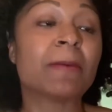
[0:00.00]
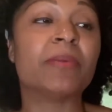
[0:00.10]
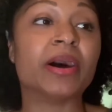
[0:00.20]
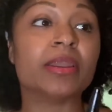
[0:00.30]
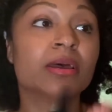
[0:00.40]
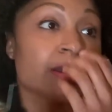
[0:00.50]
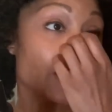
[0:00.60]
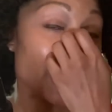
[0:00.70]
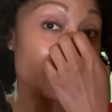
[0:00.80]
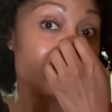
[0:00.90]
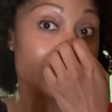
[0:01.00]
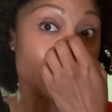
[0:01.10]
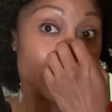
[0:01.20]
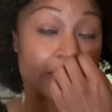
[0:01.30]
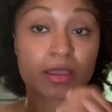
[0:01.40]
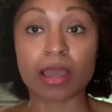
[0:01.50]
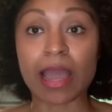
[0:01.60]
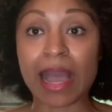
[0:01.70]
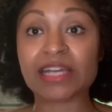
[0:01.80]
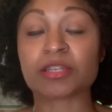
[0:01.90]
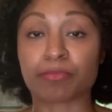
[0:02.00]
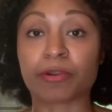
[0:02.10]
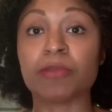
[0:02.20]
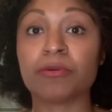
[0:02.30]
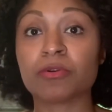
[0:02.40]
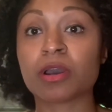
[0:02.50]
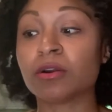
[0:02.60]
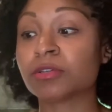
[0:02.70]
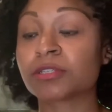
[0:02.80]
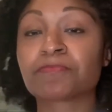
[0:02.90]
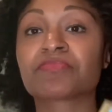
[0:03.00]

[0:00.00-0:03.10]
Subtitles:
but I feel like as a pre-poo goes,